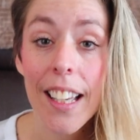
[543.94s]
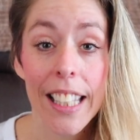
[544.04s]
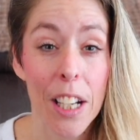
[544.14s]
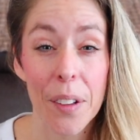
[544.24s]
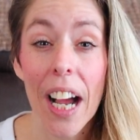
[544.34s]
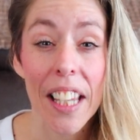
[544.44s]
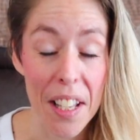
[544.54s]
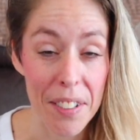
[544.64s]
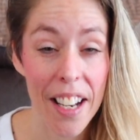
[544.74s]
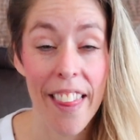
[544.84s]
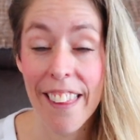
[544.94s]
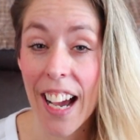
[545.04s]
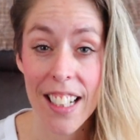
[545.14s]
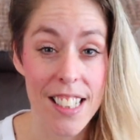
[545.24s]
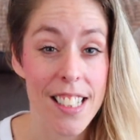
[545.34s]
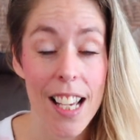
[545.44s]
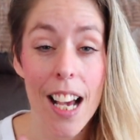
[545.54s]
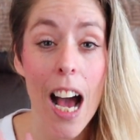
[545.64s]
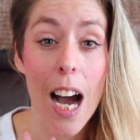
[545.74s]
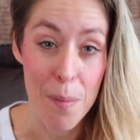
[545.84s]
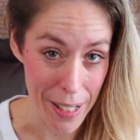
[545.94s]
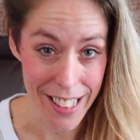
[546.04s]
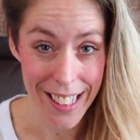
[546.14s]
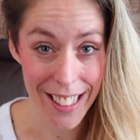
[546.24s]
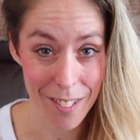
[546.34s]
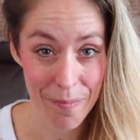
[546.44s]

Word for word: Kira, I love it. That is amazing.